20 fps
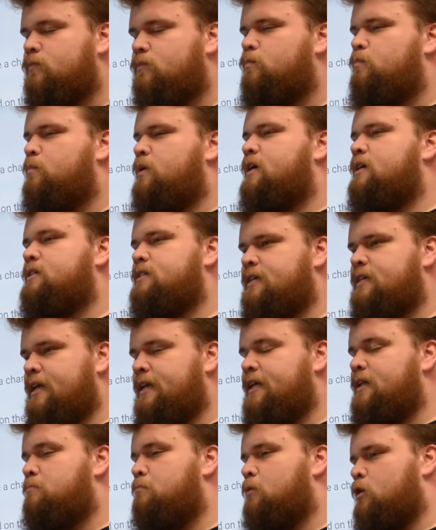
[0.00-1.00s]
because again,
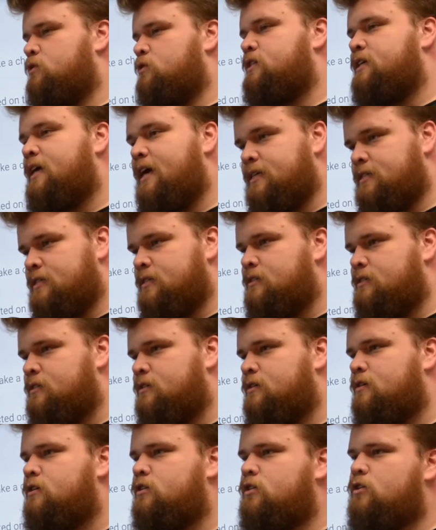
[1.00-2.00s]
in most cases,
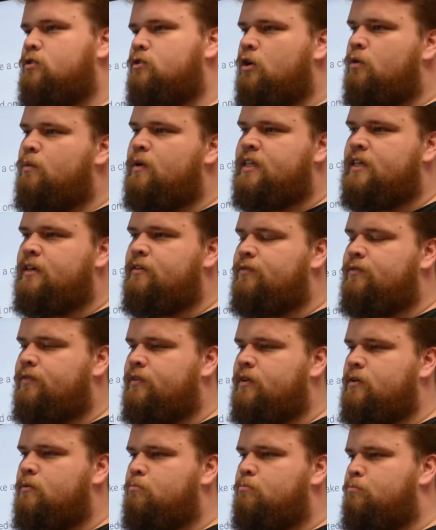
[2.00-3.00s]
you don't want to give
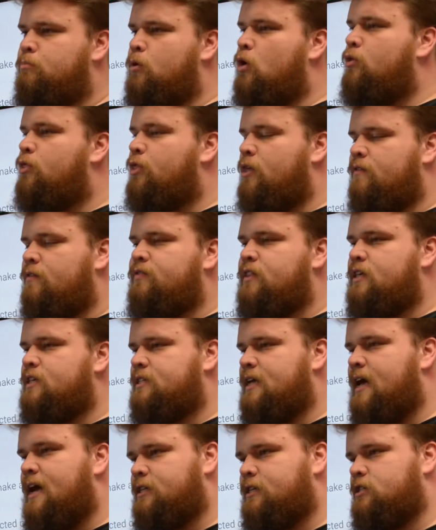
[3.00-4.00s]
both of these
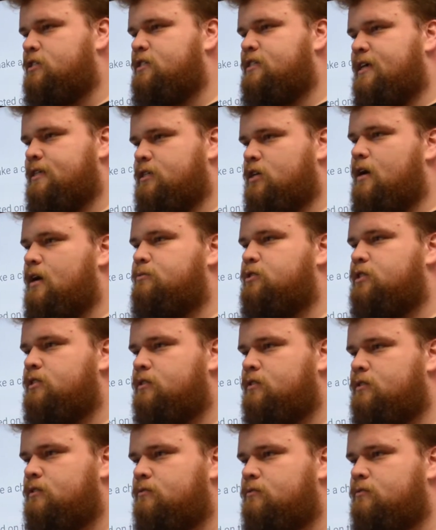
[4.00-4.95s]
actions as options.